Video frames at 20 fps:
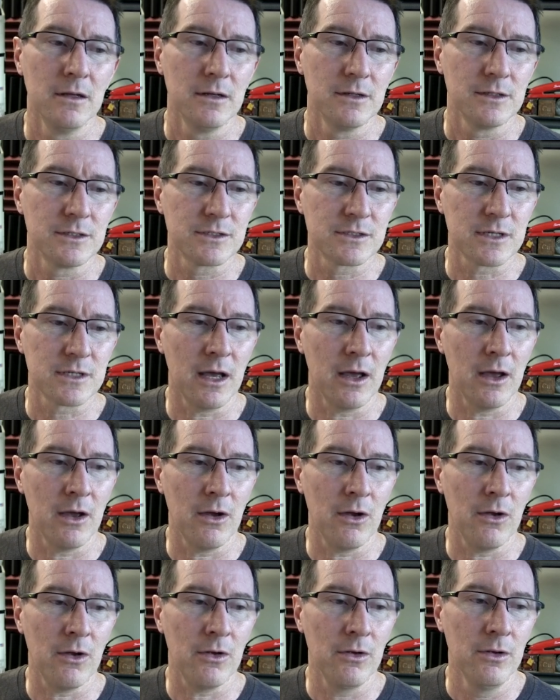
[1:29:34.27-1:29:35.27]

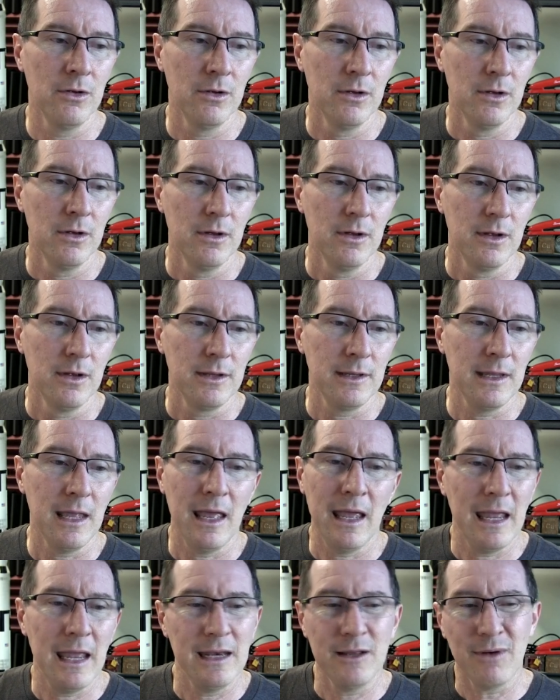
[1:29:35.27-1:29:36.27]
So... yeah,
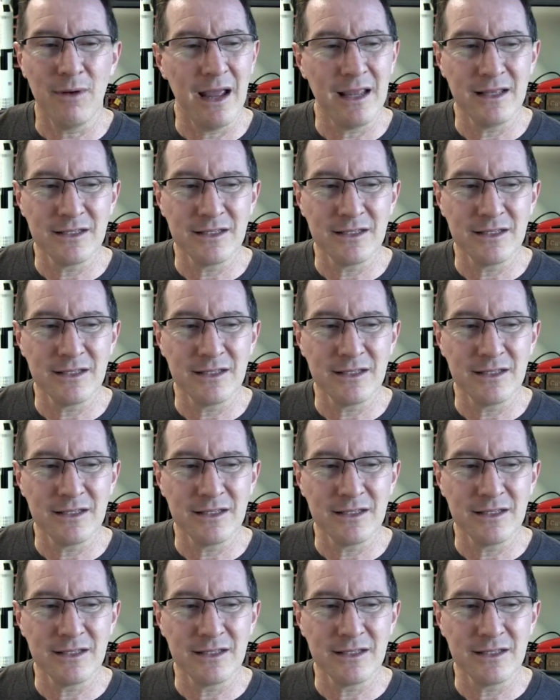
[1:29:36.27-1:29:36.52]
anyway,